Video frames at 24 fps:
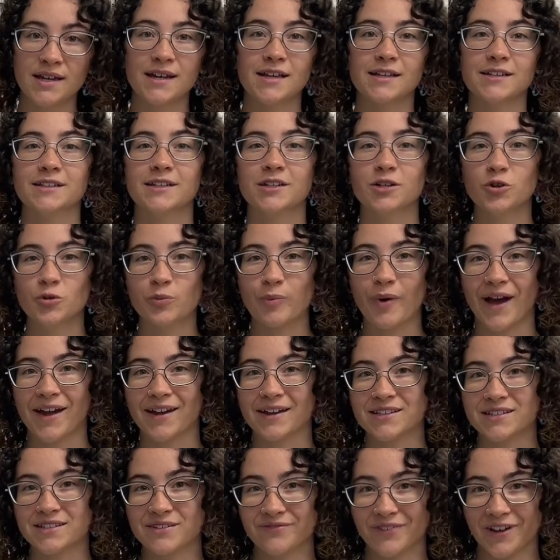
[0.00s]
little
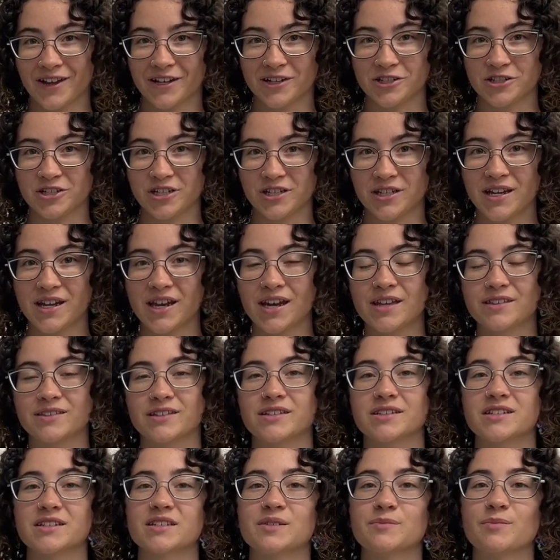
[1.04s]
packets of energy that
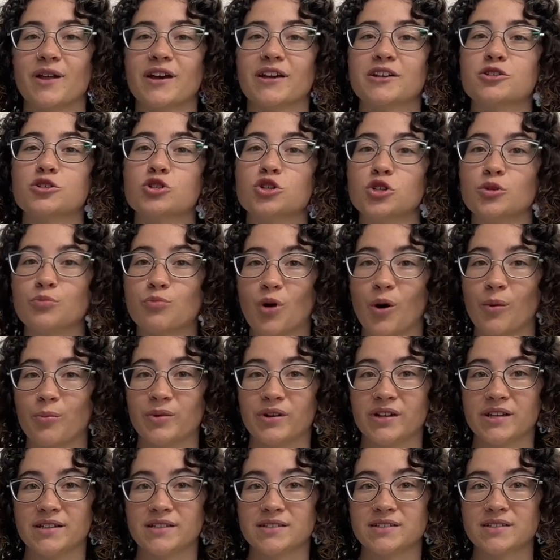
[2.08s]
display 2
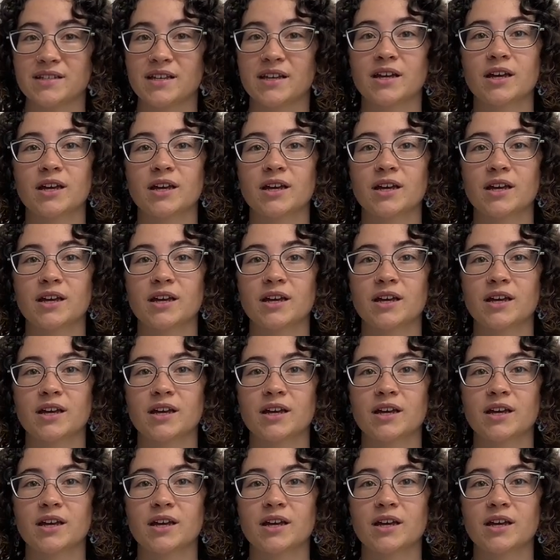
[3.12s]
properties,